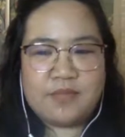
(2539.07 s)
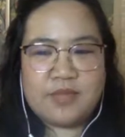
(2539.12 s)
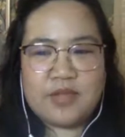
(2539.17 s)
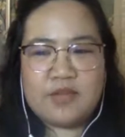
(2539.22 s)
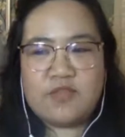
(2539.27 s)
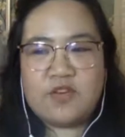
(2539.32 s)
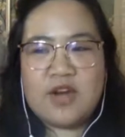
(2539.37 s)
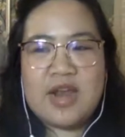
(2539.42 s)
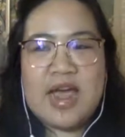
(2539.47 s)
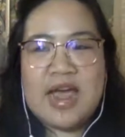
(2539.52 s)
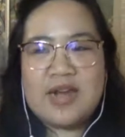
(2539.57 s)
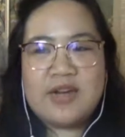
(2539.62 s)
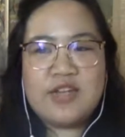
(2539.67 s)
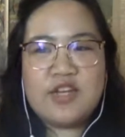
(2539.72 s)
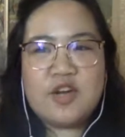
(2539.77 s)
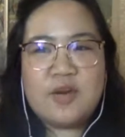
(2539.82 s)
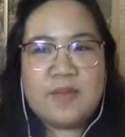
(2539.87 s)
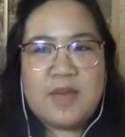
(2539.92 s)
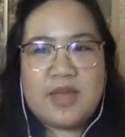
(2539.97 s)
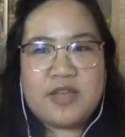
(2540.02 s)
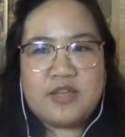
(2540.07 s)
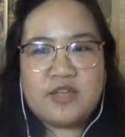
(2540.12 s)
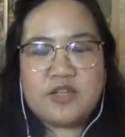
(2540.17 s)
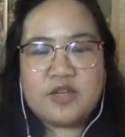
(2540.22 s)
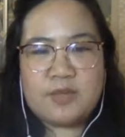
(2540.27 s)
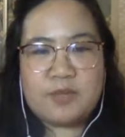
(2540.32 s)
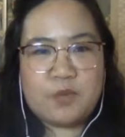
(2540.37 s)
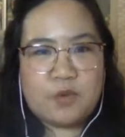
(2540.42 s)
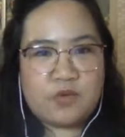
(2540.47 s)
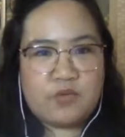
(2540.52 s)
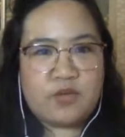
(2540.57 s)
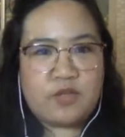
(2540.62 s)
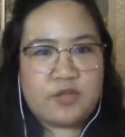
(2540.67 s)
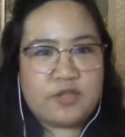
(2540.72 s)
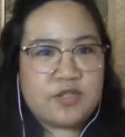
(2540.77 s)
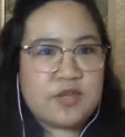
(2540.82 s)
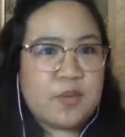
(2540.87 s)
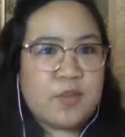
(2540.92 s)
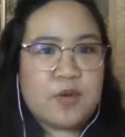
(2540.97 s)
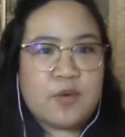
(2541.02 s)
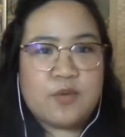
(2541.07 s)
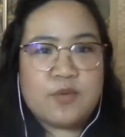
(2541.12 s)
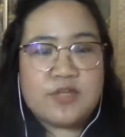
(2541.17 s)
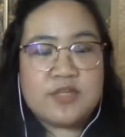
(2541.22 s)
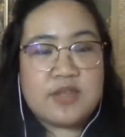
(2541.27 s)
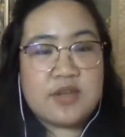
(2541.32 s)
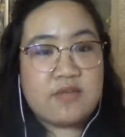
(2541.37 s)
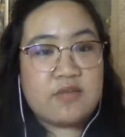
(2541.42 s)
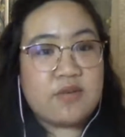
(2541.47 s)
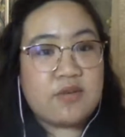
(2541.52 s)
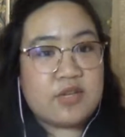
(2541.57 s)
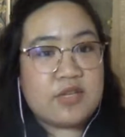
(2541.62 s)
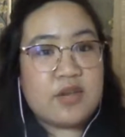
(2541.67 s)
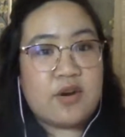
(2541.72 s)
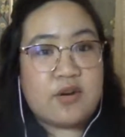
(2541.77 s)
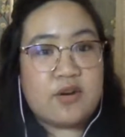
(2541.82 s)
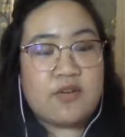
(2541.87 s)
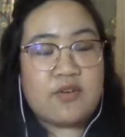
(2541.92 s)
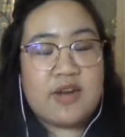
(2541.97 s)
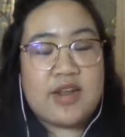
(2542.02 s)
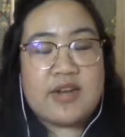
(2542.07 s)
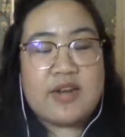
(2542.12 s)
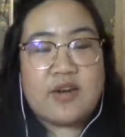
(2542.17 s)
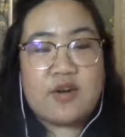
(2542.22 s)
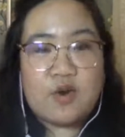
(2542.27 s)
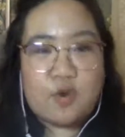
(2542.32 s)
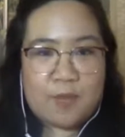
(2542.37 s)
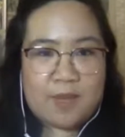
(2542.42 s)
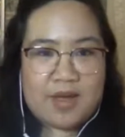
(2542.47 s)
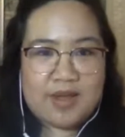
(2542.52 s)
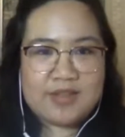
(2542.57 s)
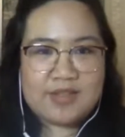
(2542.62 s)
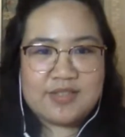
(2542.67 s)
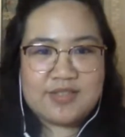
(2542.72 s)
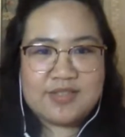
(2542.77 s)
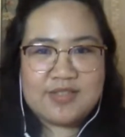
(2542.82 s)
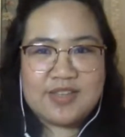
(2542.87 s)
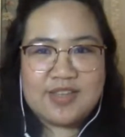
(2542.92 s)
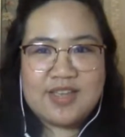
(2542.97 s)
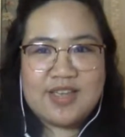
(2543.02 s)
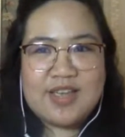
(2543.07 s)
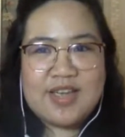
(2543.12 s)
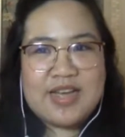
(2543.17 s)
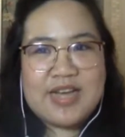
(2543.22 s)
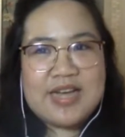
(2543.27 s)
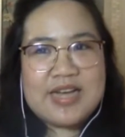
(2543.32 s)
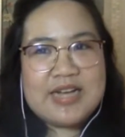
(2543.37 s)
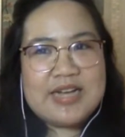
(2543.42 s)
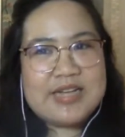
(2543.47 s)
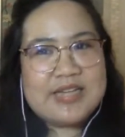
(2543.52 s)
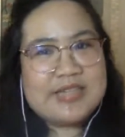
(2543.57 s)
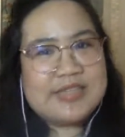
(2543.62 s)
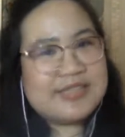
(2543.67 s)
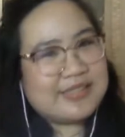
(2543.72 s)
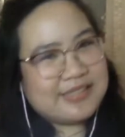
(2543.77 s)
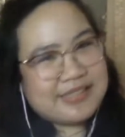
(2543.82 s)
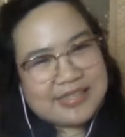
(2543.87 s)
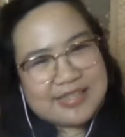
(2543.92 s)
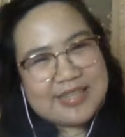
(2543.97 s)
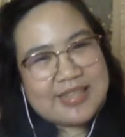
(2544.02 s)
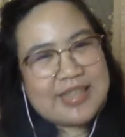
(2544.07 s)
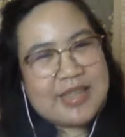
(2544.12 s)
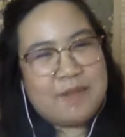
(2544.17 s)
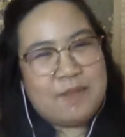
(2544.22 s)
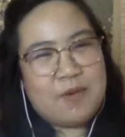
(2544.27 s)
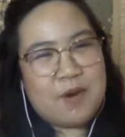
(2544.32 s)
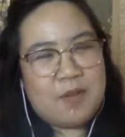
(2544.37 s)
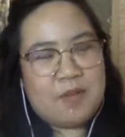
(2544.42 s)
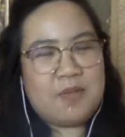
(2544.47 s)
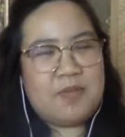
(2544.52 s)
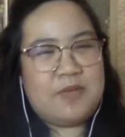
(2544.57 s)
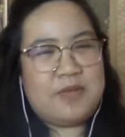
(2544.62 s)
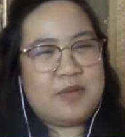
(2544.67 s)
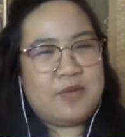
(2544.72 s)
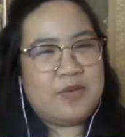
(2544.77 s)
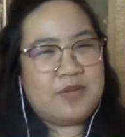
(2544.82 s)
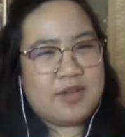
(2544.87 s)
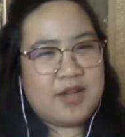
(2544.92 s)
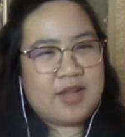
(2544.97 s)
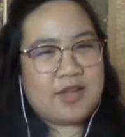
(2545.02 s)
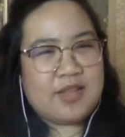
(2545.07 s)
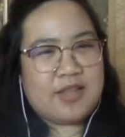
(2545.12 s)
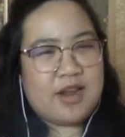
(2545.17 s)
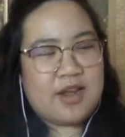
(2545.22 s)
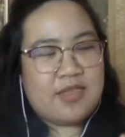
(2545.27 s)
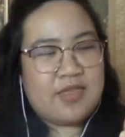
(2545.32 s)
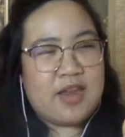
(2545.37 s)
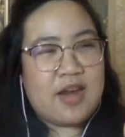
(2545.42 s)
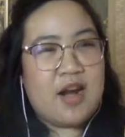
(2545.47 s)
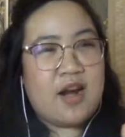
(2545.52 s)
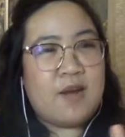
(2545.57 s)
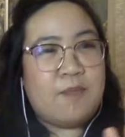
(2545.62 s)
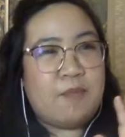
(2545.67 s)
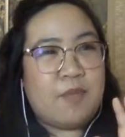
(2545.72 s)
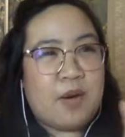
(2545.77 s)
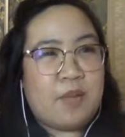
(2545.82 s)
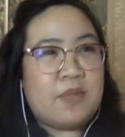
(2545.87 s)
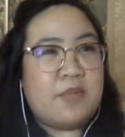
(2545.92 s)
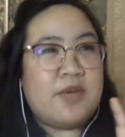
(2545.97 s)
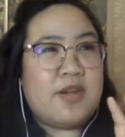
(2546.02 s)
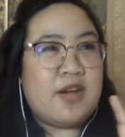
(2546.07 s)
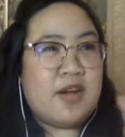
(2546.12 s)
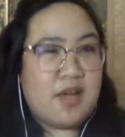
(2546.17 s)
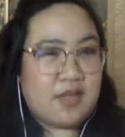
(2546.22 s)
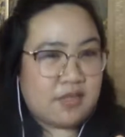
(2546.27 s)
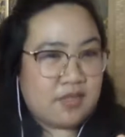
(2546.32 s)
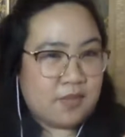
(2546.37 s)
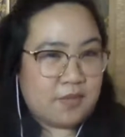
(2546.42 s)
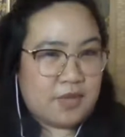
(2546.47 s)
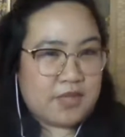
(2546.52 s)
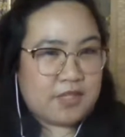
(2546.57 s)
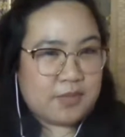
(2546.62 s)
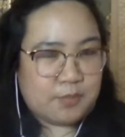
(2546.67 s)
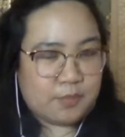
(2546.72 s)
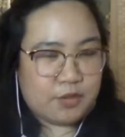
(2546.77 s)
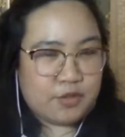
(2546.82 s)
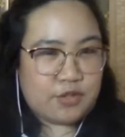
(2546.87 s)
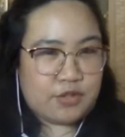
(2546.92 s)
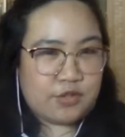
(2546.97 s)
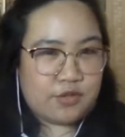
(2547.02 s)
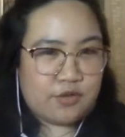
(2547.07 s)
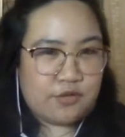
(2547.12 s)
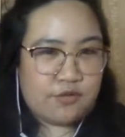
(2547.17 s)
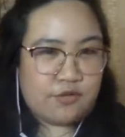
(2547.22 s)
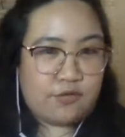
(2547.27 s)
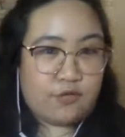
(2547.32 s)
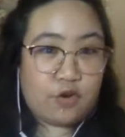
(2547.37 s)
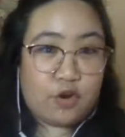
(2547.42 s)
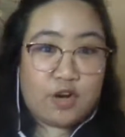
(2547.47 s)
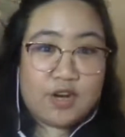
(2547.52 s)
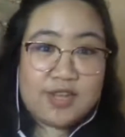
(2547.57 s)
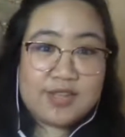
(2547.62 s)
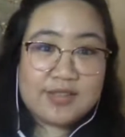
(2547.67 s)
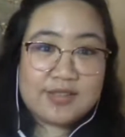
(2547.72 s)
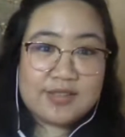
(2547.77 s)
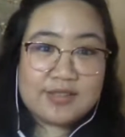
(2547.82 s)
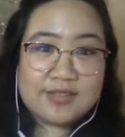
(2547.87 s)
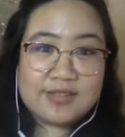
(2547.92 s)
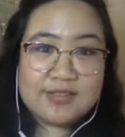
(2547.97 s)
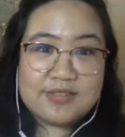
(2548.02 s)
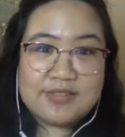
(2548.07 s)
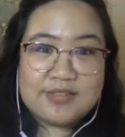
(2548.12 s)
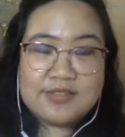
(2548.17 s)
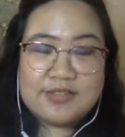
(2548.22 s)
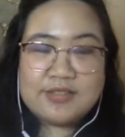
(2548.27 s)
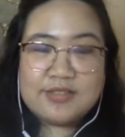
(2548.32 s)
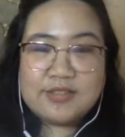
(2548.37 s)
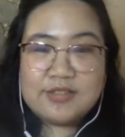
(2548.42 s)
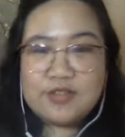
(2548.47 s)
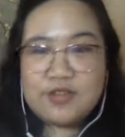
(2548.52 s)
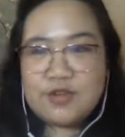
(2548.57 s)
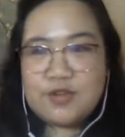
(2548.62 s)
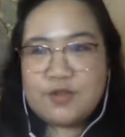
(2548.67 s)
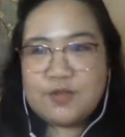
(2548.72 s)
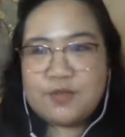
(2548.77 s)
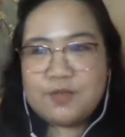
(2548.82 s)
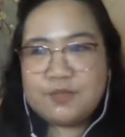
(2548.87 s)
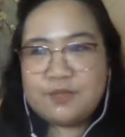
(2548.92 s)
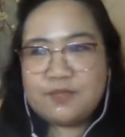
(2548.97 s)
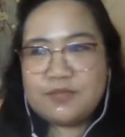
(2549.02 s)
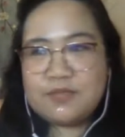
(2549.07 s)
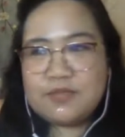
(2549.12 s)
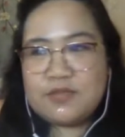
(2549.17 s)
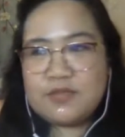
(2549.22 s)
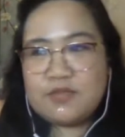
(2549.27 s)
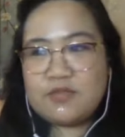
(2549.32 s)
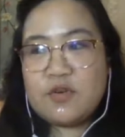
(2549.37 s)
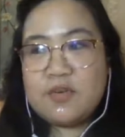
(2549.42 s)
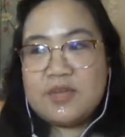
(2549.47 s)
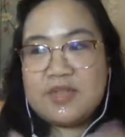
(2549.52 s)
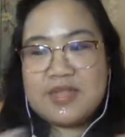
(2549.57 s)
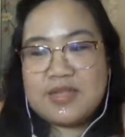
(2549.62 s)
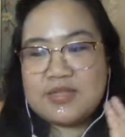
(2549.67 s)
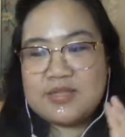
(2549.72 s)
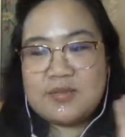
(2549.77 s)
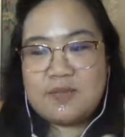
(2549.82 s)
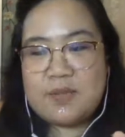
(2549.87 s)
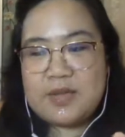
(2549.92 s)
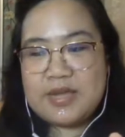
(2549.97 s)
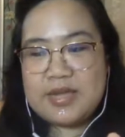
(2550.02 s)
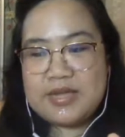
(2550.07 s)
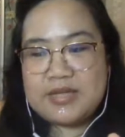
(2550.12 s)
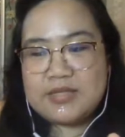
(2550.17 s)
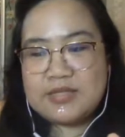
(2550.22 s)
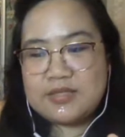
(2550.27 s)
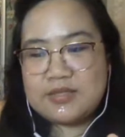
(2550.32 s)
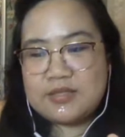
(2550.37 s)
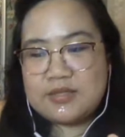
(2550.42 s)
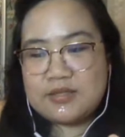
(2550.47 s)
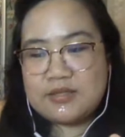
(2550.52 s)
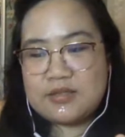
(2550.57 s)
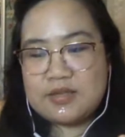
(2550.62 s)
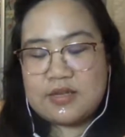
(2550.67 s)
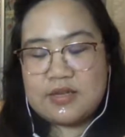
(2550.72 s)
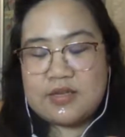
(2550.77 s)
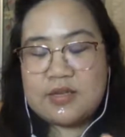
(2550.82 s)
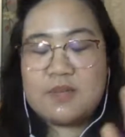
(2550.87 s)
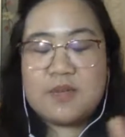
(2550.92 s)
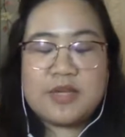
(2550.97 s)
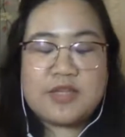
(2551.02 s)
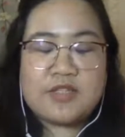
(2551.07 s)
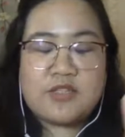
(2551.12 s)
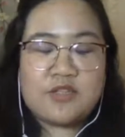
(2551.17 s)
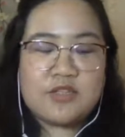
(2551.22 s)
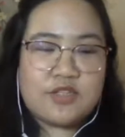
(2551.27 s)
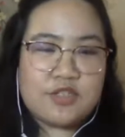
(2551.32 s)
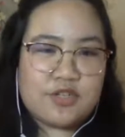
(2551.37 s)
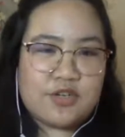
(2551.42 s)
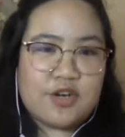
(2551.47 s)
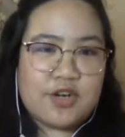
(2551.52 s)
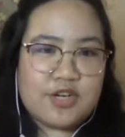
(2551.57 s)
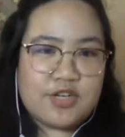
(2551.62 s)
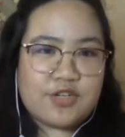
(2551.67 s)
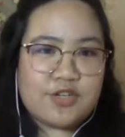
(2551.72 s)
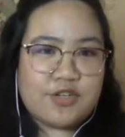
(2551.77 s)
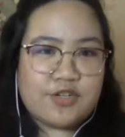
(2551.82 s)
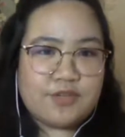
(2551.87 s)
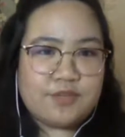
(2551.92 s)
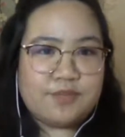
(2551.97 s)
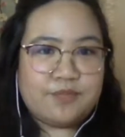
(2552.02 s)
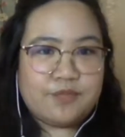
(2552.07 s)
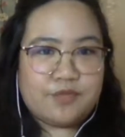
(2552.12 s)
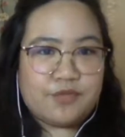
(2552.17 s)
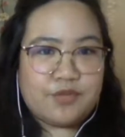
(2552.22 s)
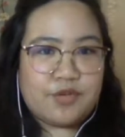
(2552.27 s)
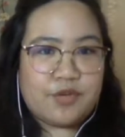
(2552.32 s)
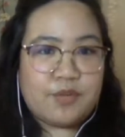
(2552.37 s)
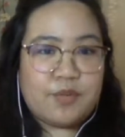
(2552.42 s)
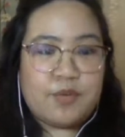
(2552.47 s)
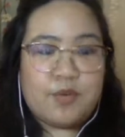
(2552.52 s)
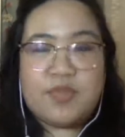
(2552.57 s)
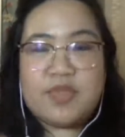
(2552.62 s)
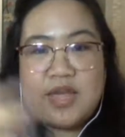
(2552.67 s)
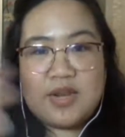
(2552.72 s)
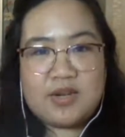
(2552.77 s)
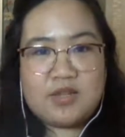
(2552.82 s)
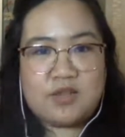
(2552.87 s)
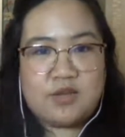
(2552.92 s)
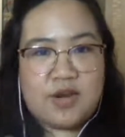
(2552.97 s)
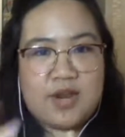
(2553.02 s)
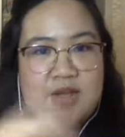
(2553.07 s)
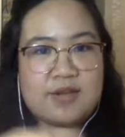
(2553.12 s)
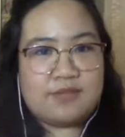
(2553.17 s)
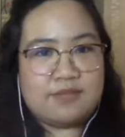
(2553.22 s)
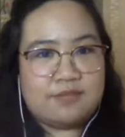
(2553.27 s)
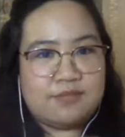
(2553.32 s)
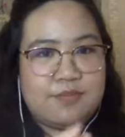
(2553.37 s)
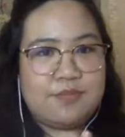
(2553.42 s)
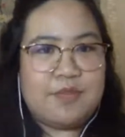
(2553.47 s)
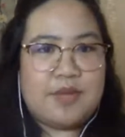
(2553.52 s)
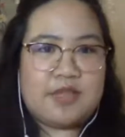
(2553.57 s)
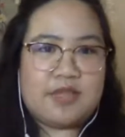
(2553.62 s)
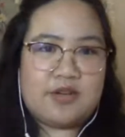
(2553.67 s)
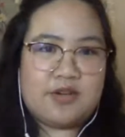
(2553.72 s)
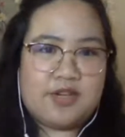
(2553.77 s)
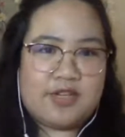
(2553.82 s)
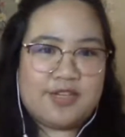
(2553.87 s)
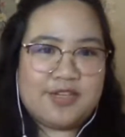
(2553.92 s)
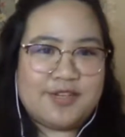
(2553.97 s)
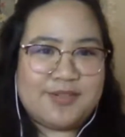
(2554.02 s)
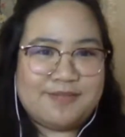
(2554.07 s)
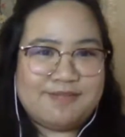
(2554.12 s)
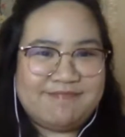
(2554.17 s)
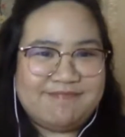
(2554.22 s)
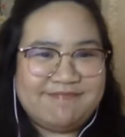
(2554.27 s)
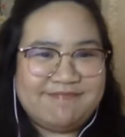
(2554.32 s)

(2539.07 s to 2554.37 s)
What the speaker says: If you're handing your manuscript over to someone who has never read a romance, they are probably not the best person for it. So yun, for me, that's the biggest consideration for both editor and beta reader.